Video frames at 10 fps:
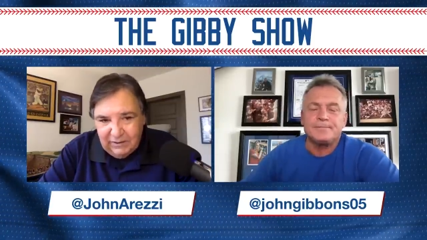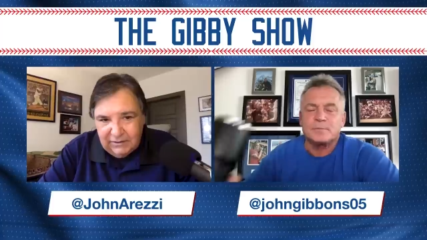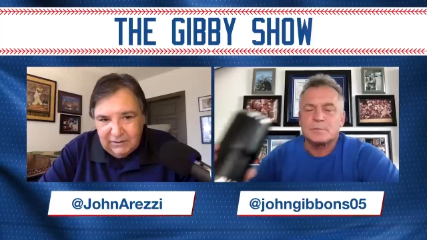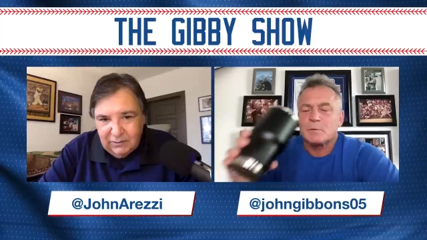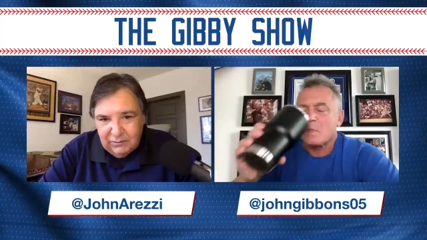Speaker 1: uh,
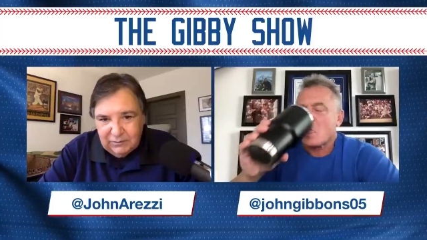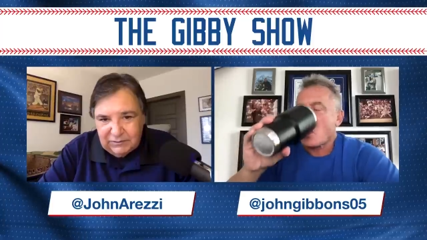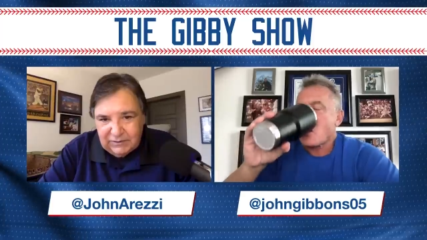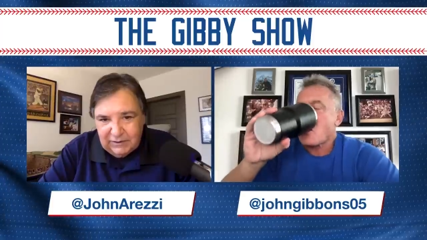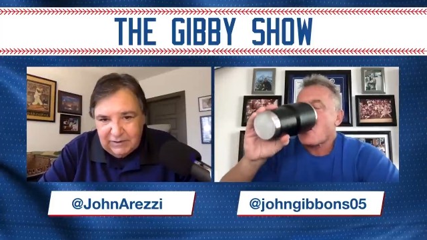
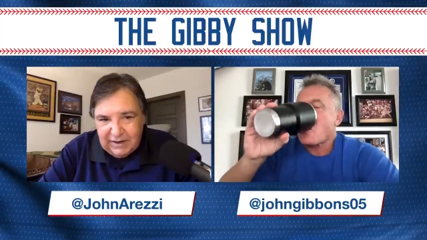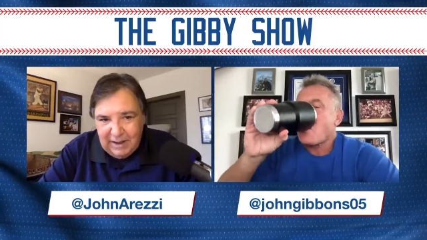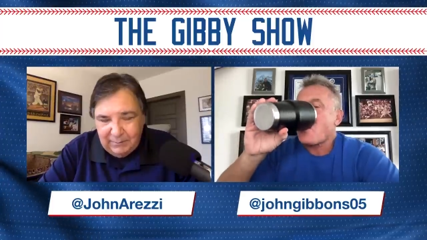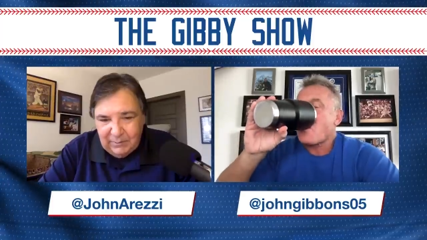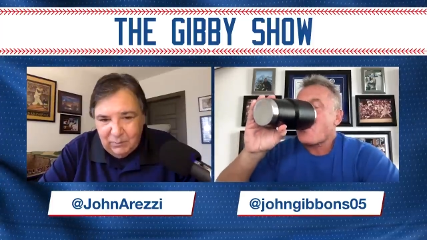news that
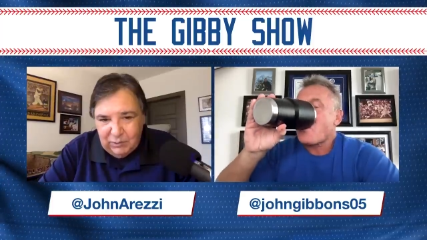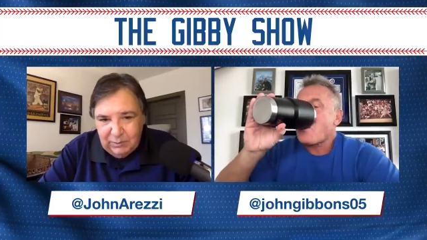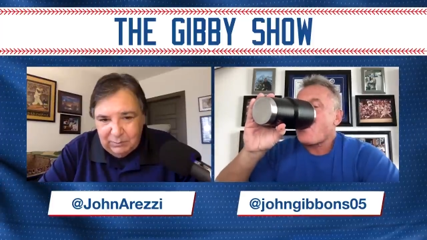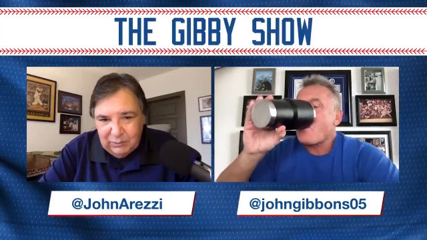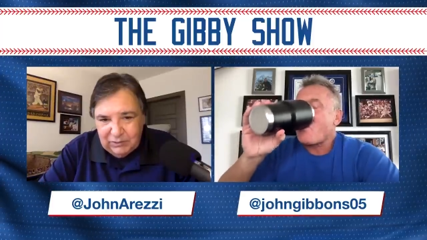happened with
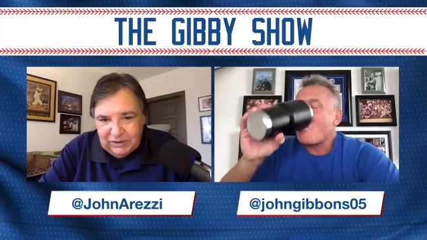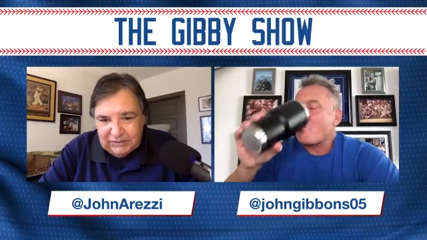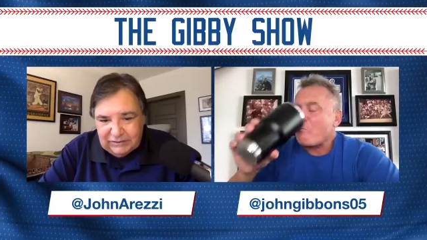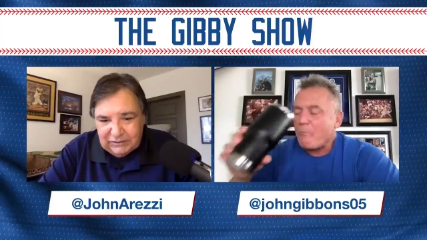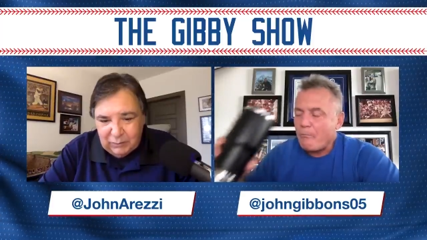the Blue
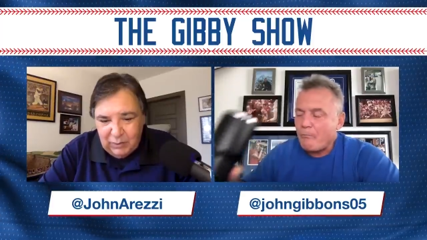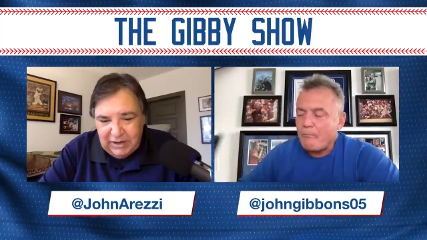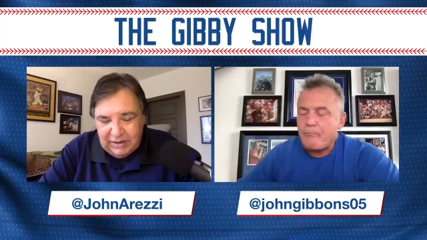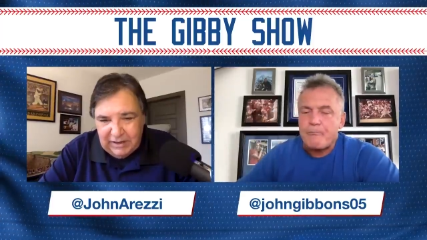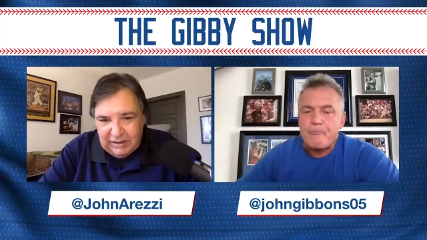Jays this
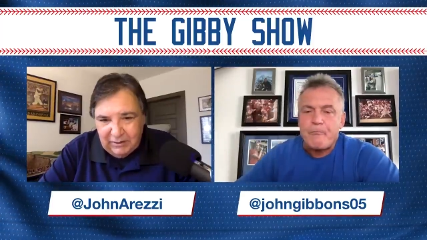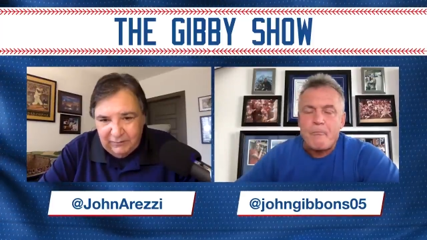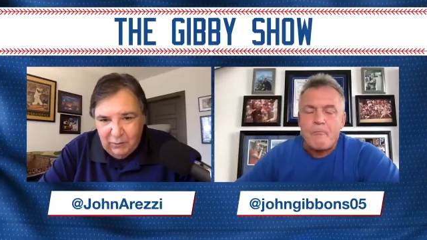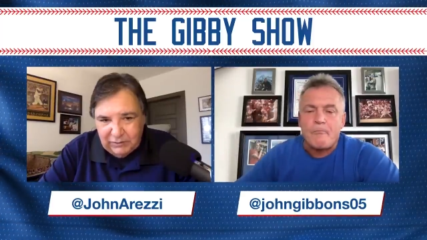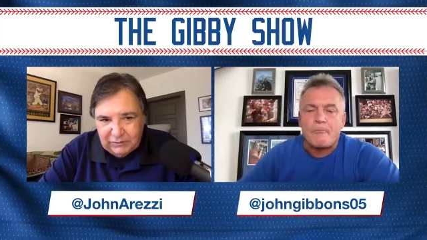week. And of
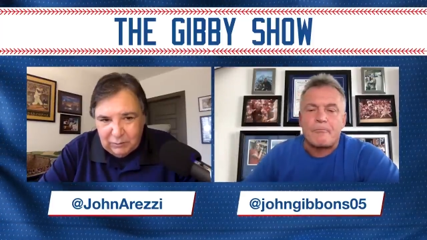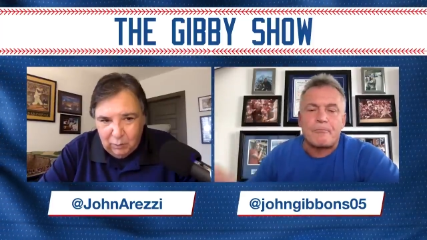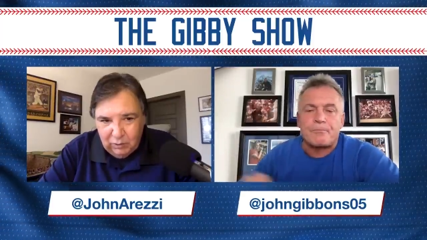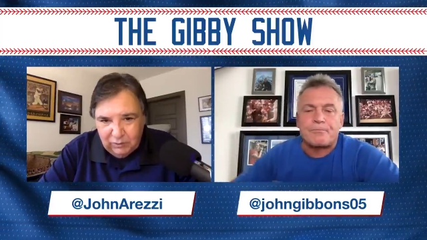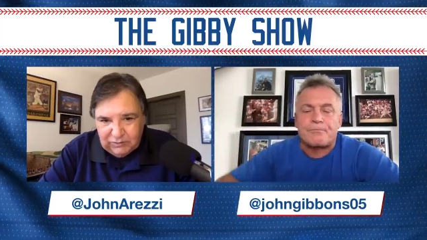course, the
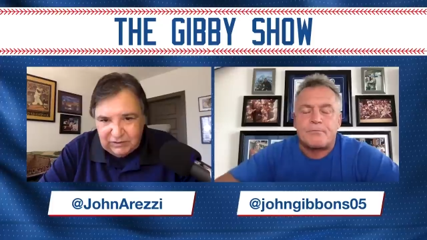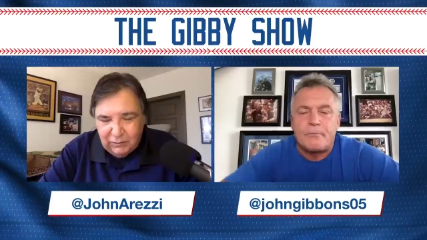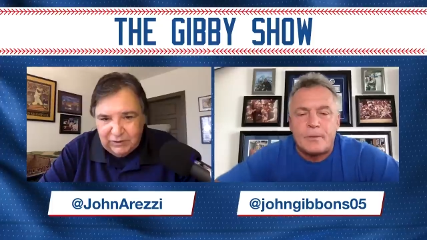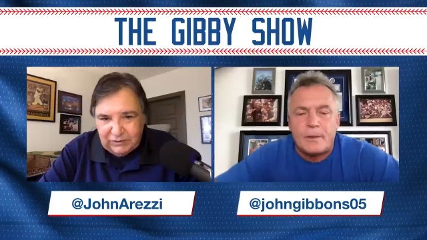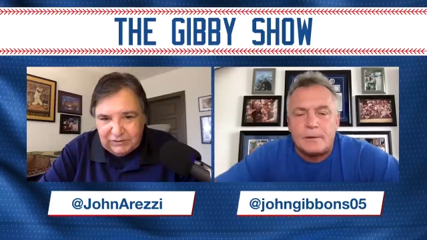World
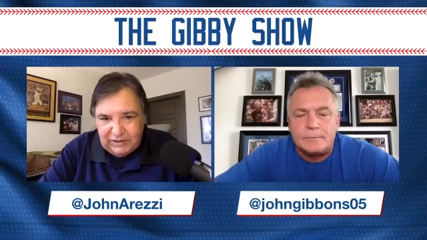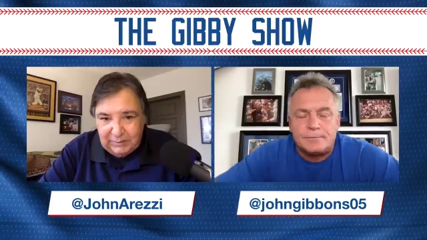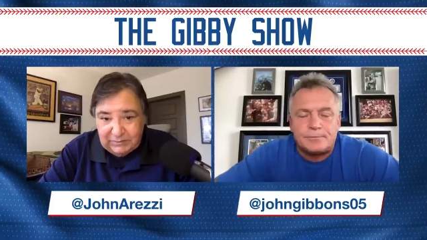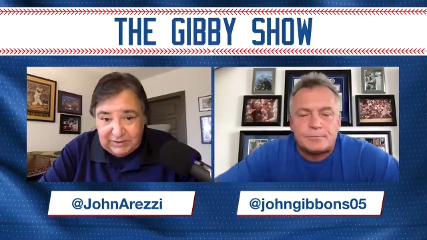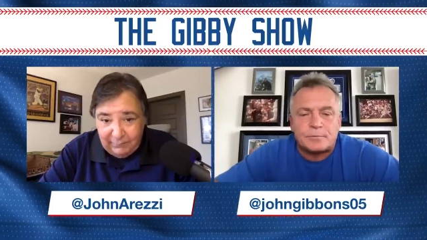Series
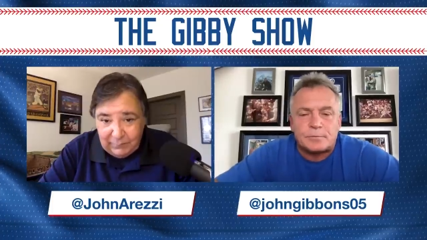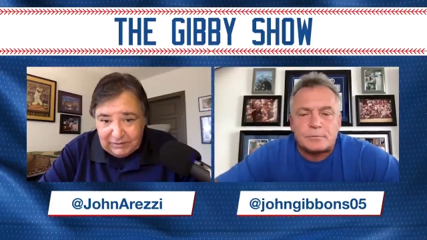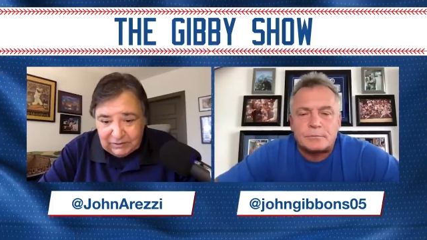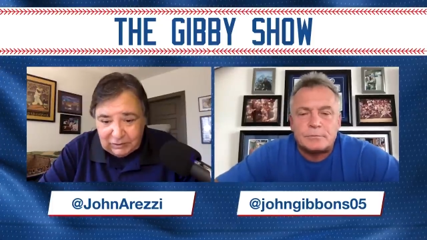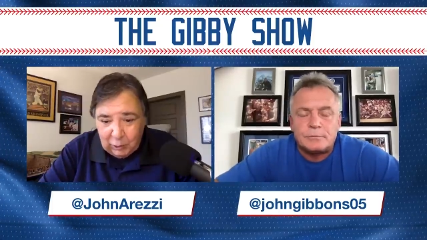teams have been
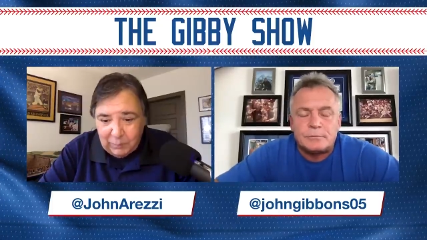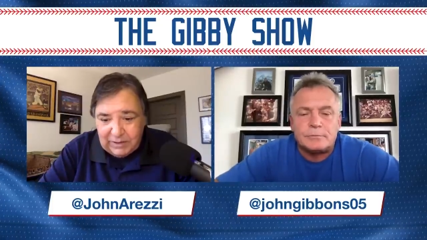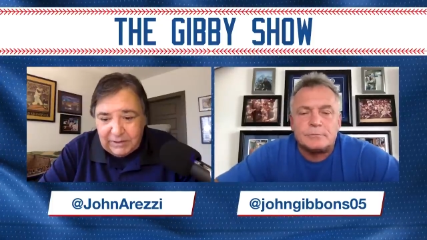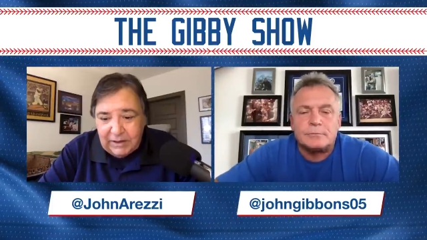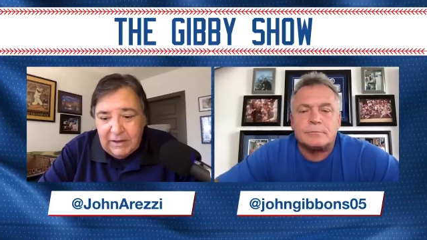
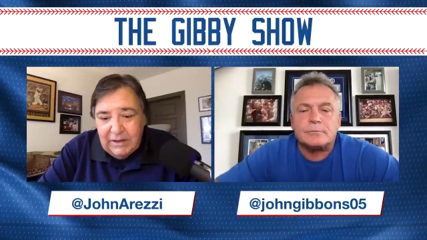determined.